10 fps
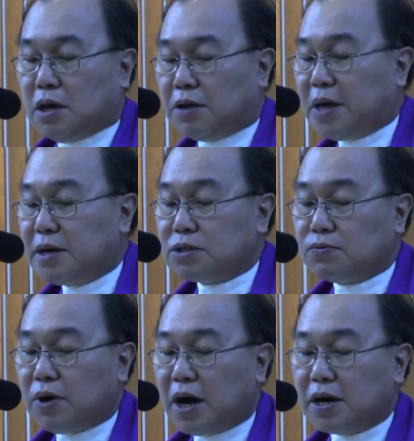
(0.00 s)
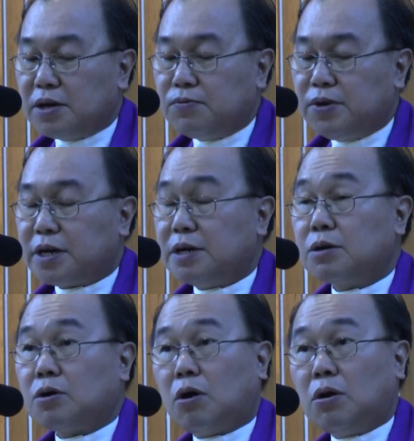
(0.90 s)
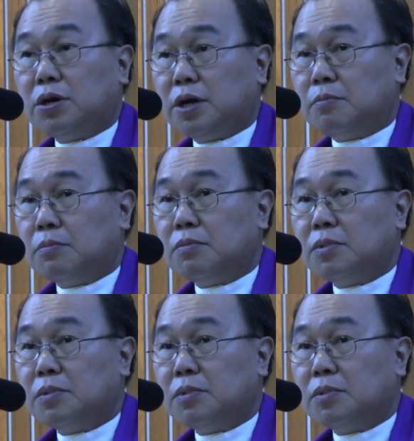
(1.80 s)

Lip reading: And that is why we can call him